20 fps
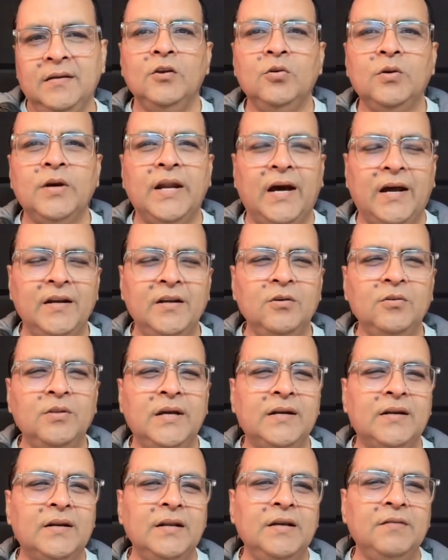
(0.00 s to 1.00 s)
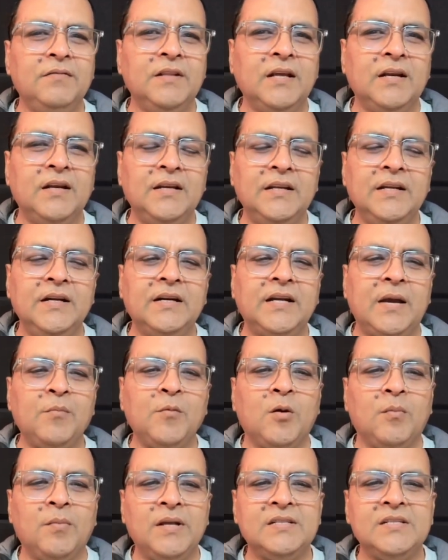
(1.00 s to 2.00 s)
You can argue that even the linear time
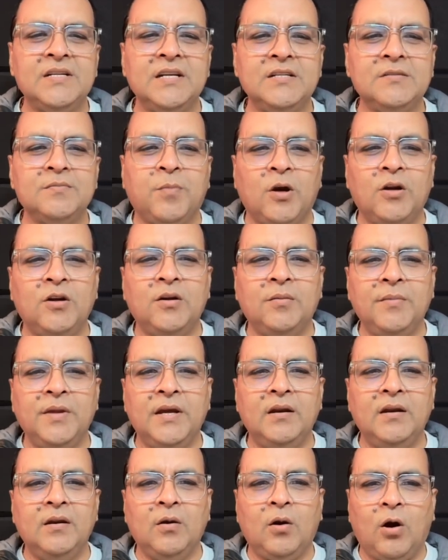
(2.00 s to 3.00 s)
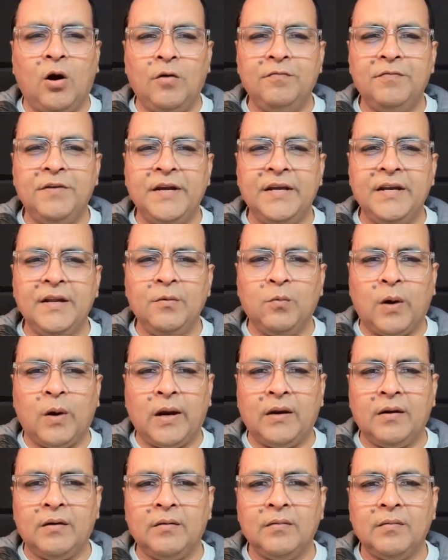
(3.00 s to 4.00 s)
complexity is polynomial of degree
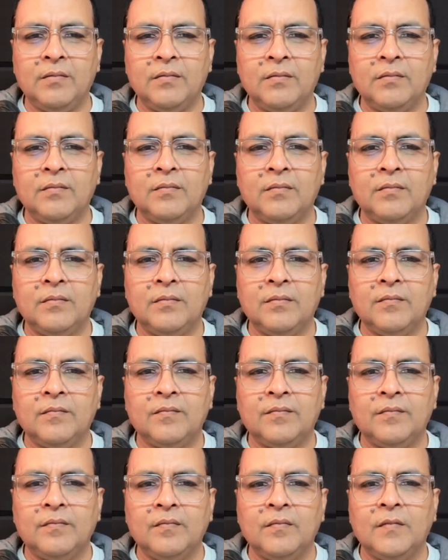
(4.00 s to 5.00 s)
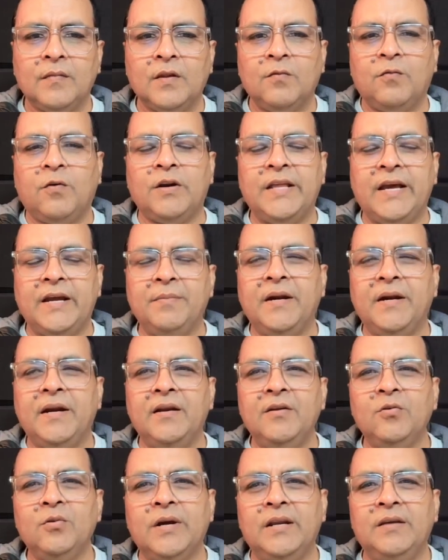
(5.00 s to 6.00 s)
1. For that matter,
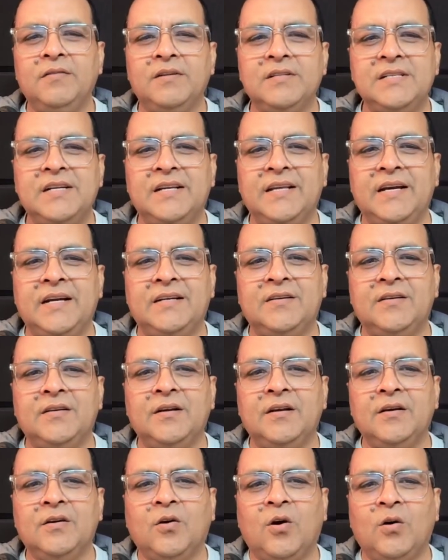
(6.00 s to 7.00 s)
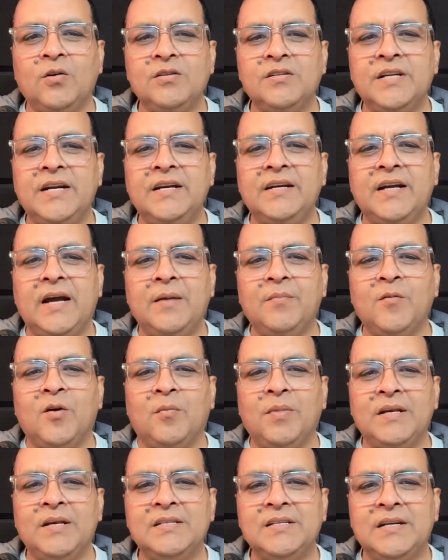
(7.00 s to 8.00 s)
you can even say that constant time
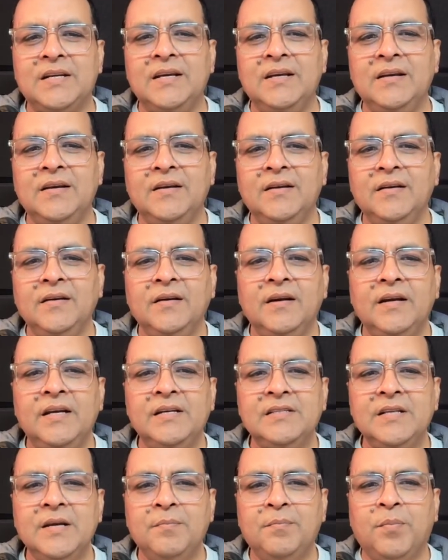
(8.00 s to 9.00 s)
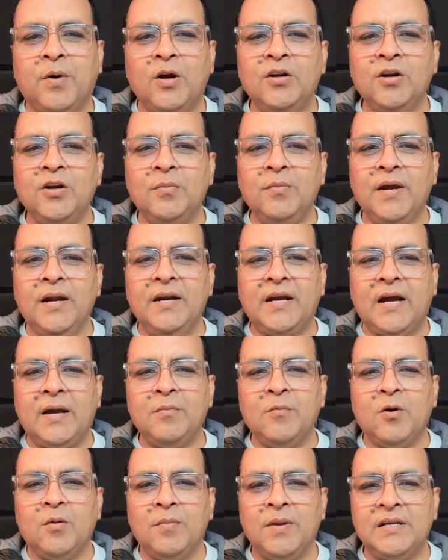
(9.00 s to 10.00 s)
complexity is a polynomial
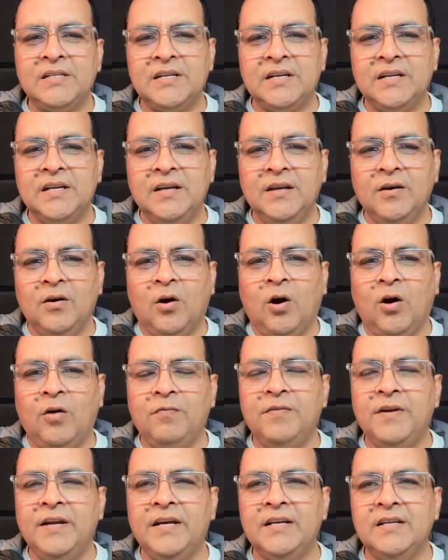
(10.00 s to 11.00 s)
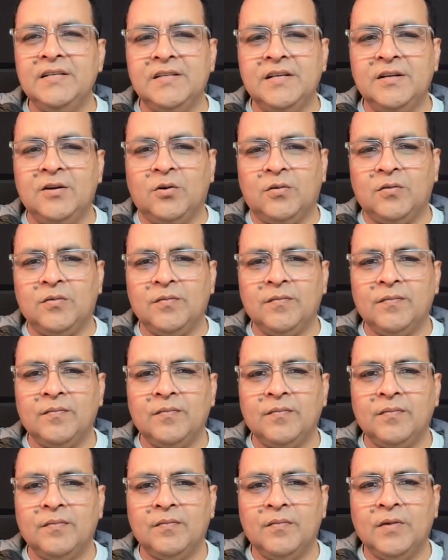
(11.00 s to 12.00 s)
time complexity of degree 0
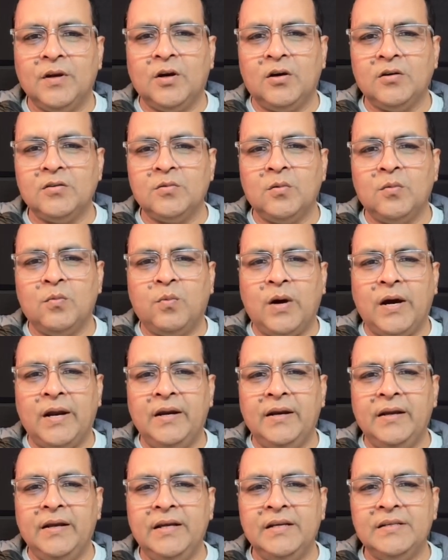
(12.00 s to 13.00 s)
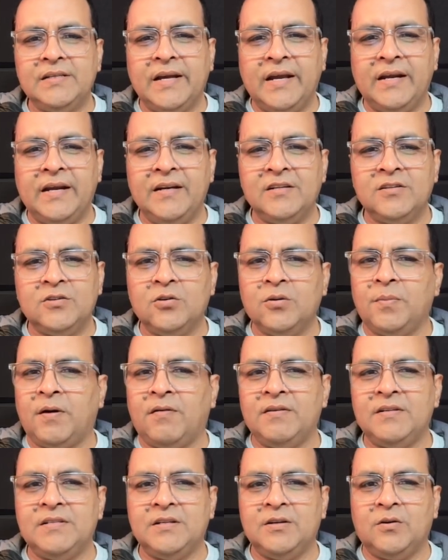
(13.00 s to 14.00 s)
because 1 is n raised to the
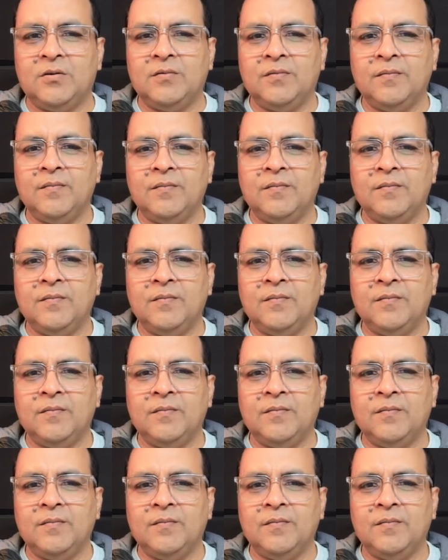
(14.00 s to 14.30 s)
power 0.